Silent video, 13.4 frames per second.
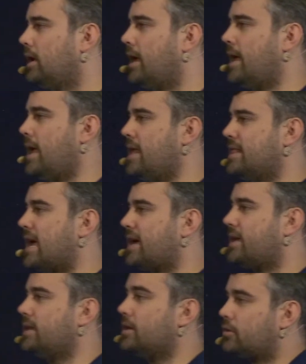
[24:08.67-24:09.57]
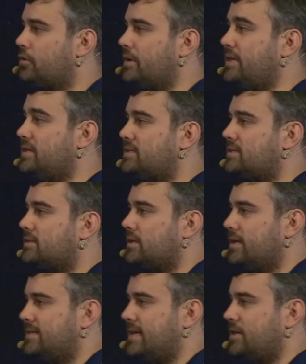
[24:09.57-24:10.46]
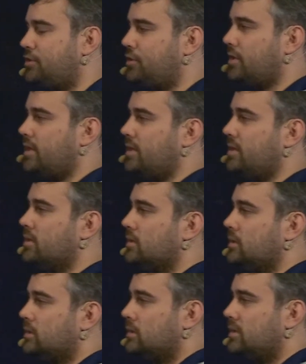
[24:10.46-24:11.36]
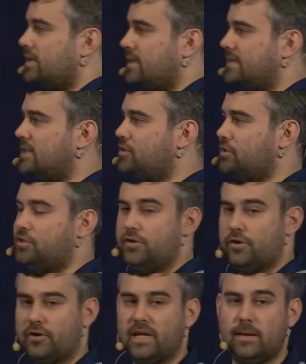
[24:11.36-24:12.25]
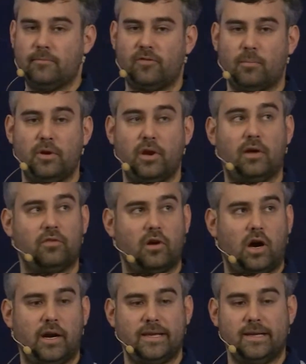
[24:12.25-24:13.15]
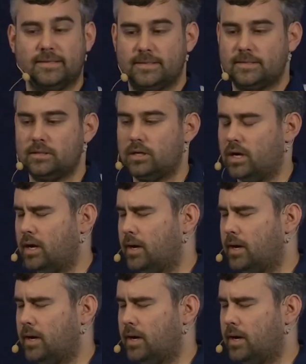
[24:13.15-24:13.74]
And that can increase, essentially, the attention to your game from another audience.